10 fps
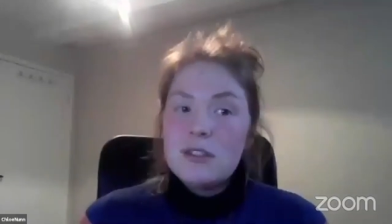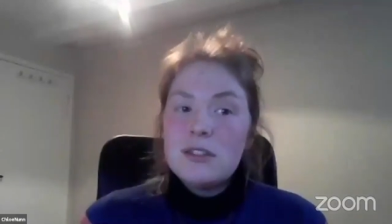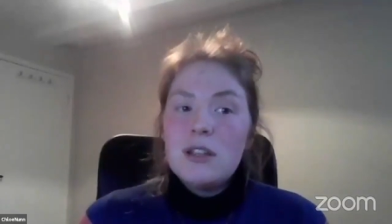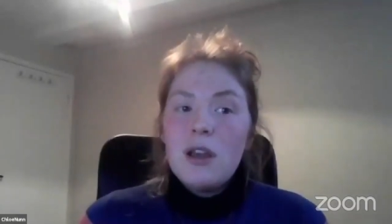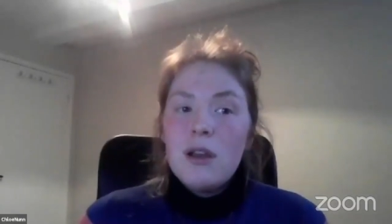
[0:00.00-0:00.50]

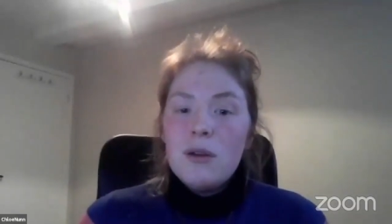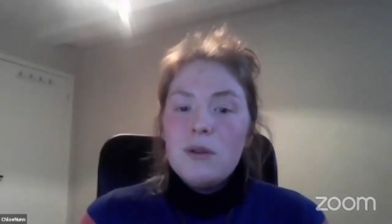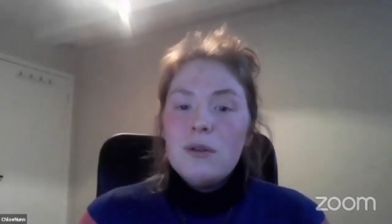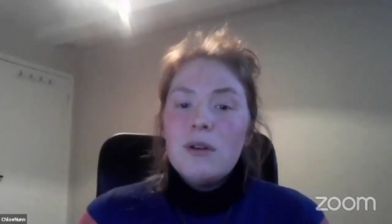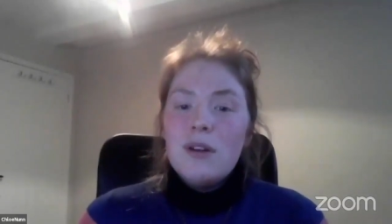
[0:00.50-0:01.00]
so
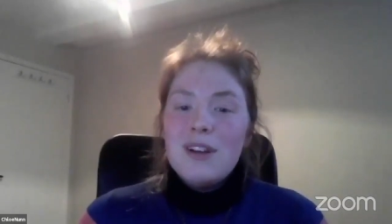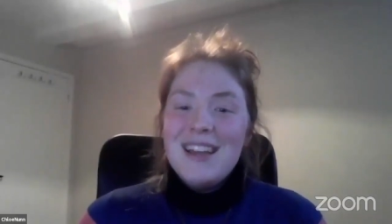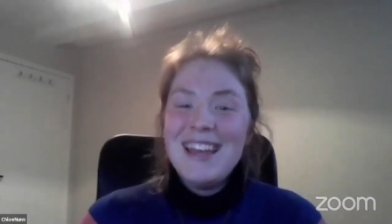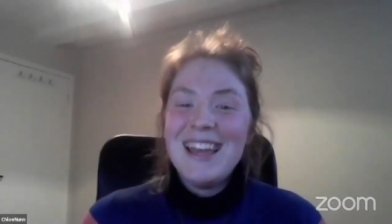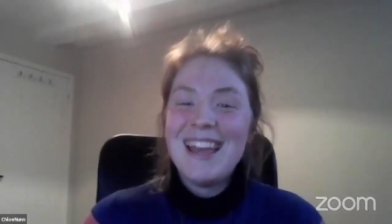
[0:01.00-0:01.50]

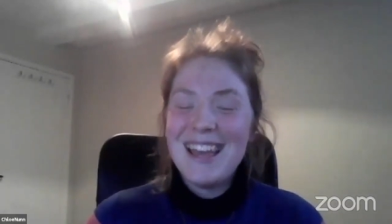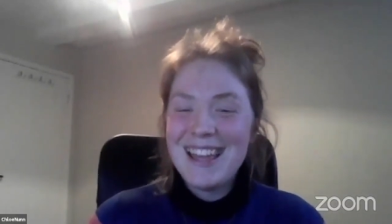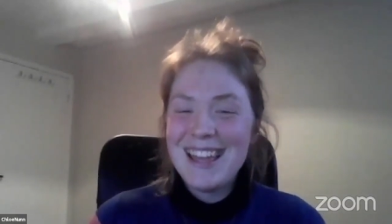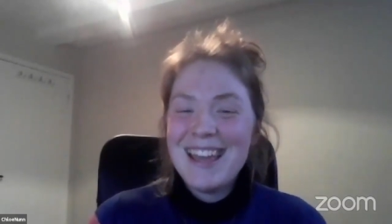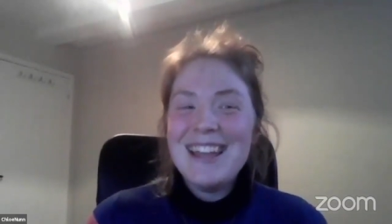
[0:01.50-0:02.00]
now
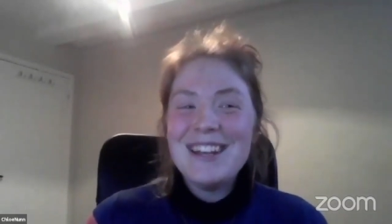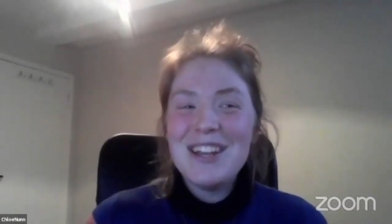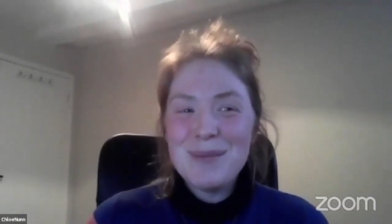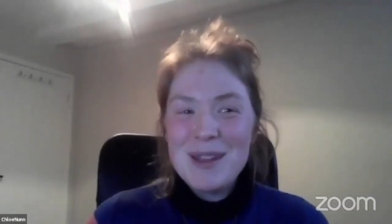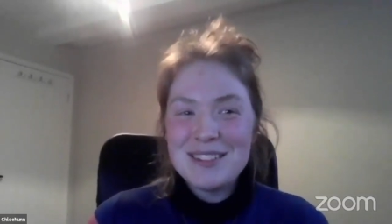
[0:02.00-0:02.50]

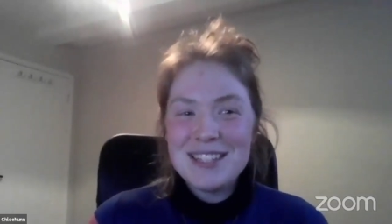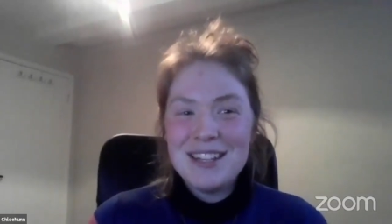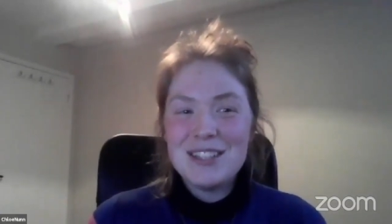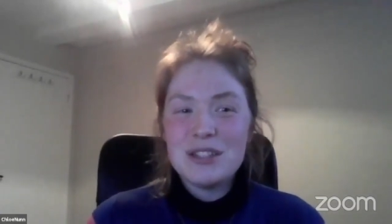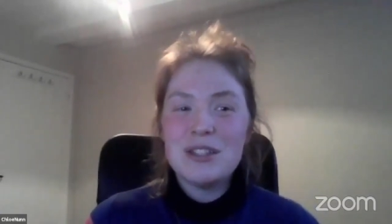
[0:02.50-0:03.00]
that makes
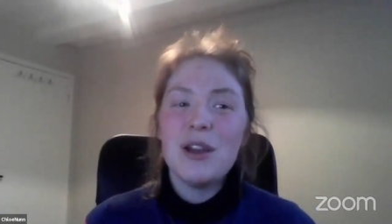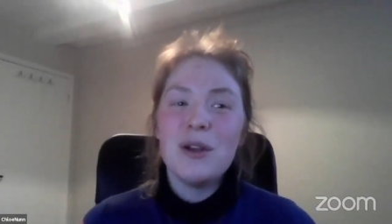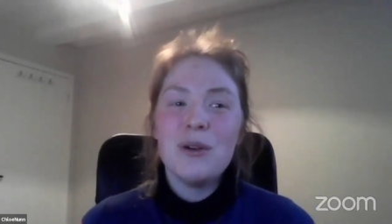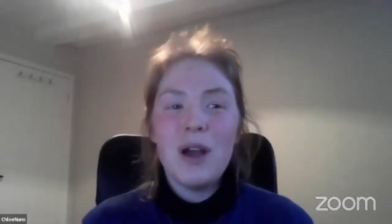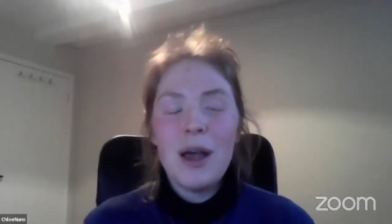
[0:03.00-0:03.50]
sense.
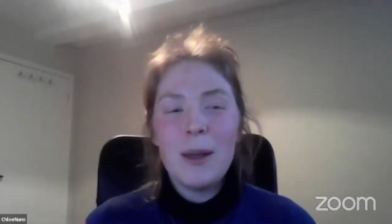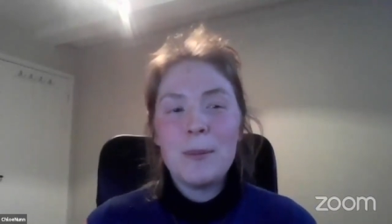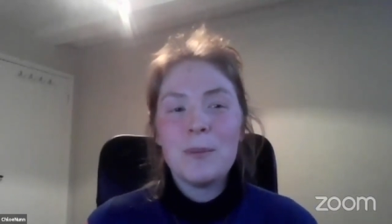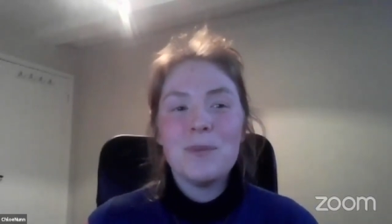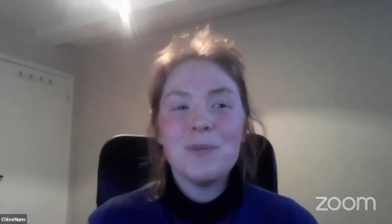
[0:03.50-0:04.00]
So
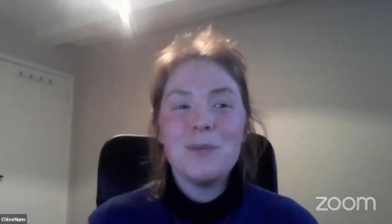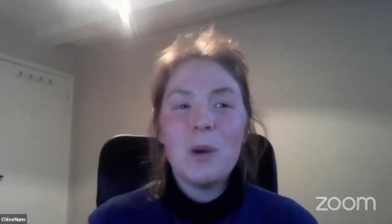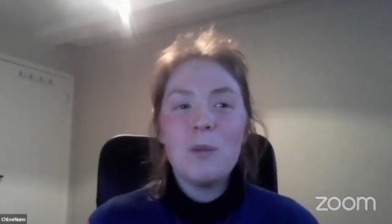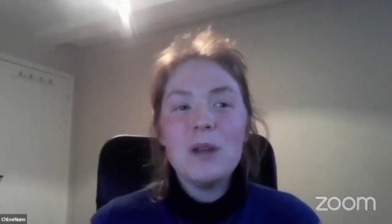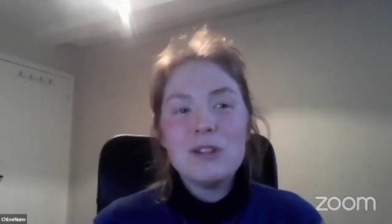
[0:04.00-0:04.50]

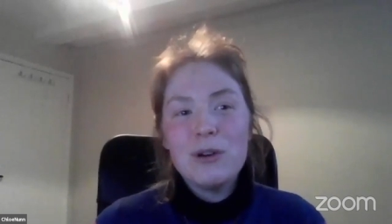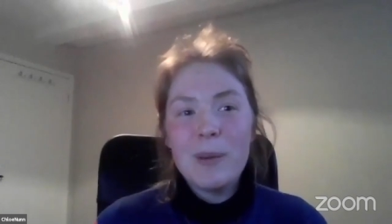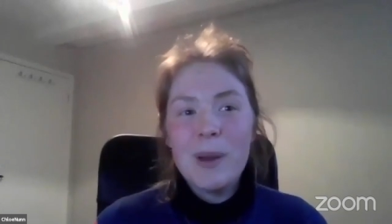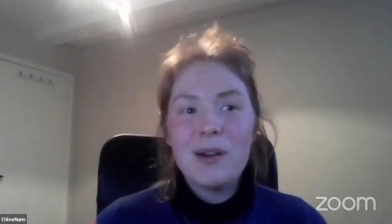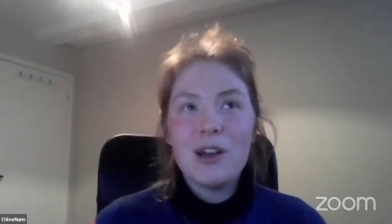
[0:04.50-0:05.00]
when we talk
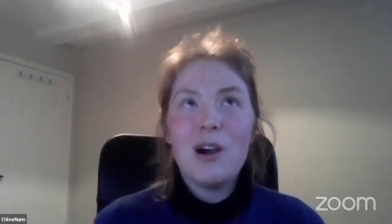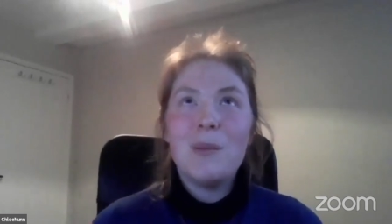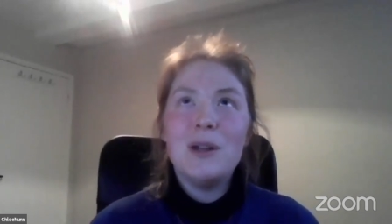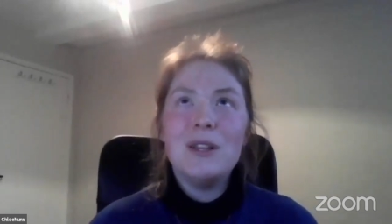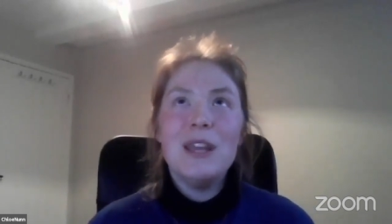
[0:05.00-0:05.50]
about
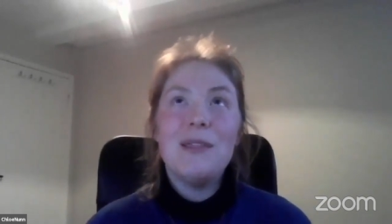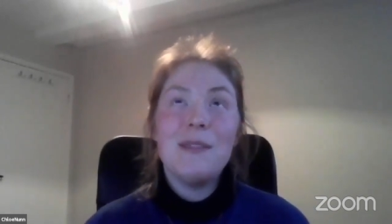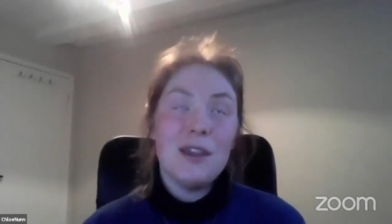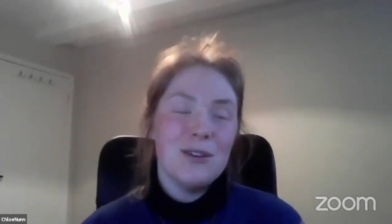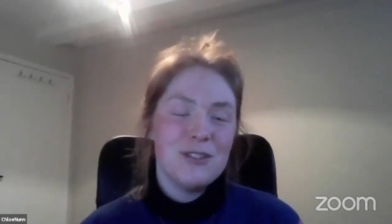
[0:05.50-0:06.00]
carbon in
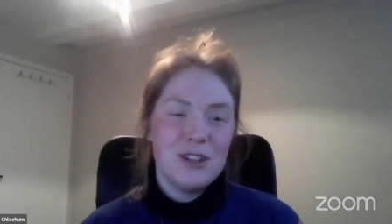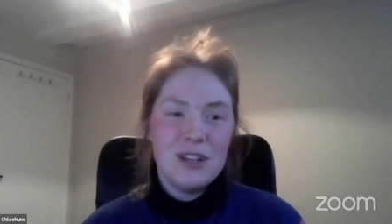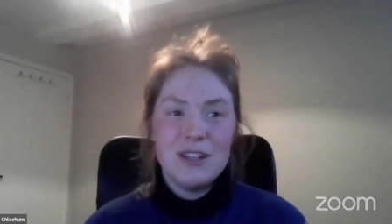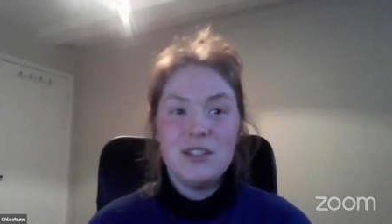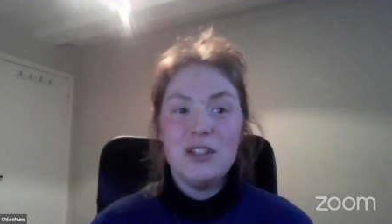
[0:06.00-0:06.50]
the
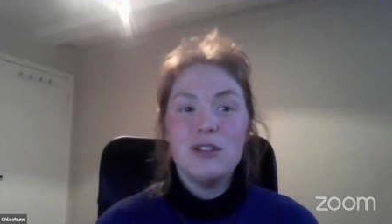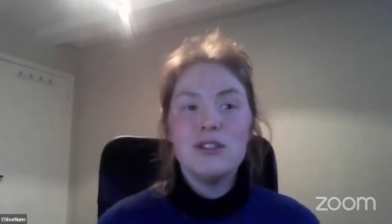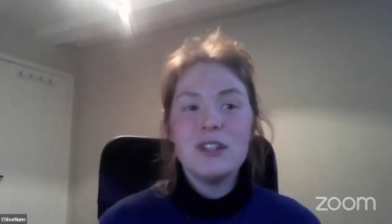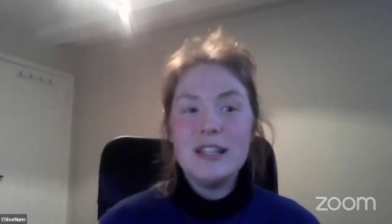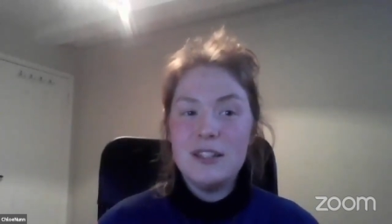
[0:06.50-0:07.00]
ocean, it's
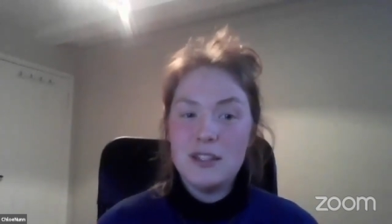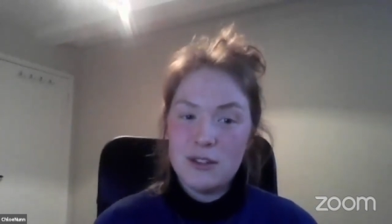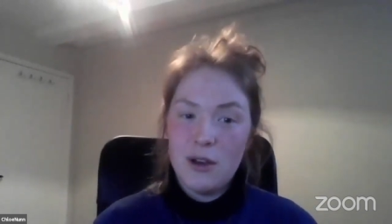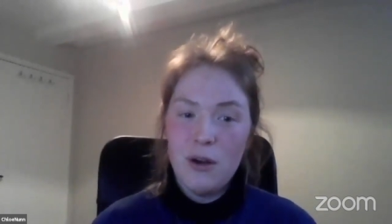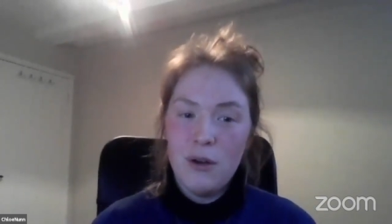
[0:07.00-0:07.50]
usually
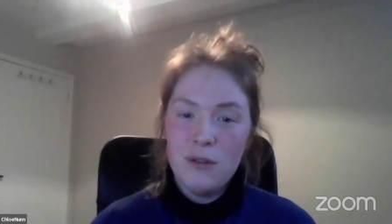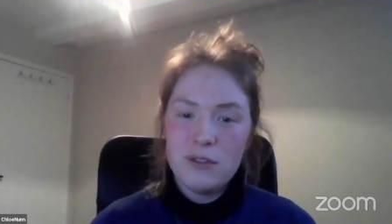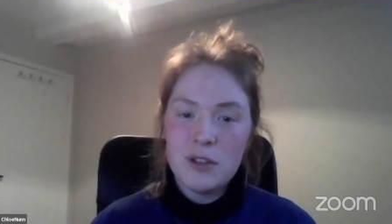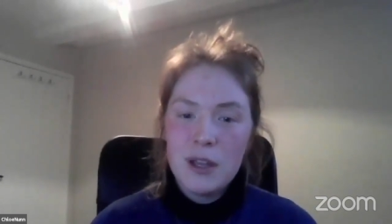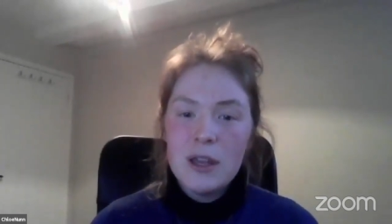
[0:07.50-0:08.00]
dissolved.